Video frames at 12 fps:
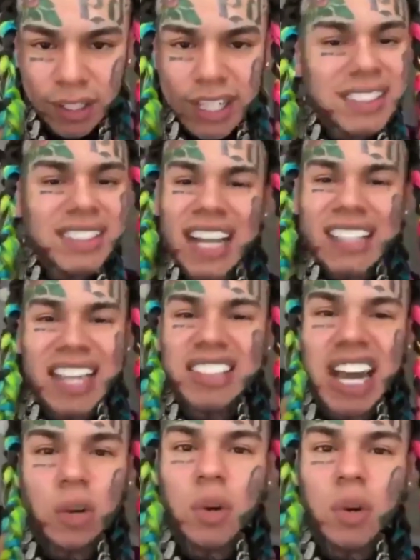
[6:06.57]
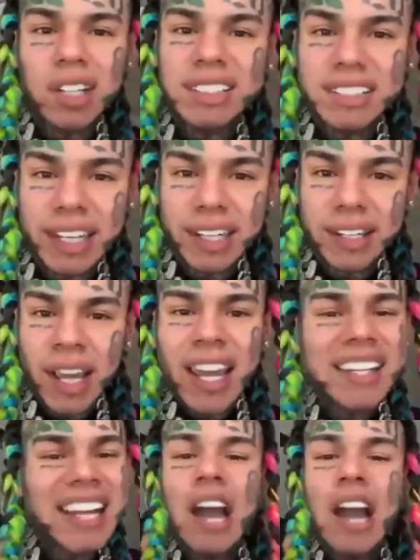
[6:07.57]
It's not that y'all don't understand.
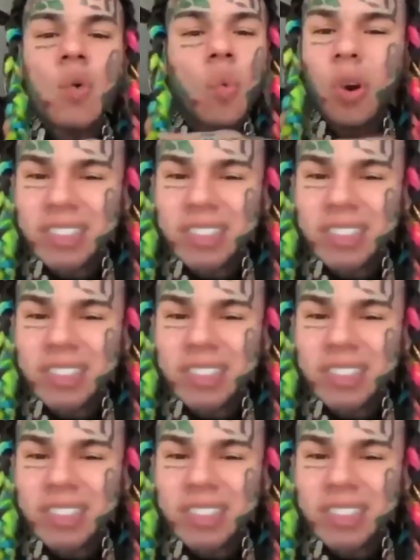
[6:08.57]
Y'all don't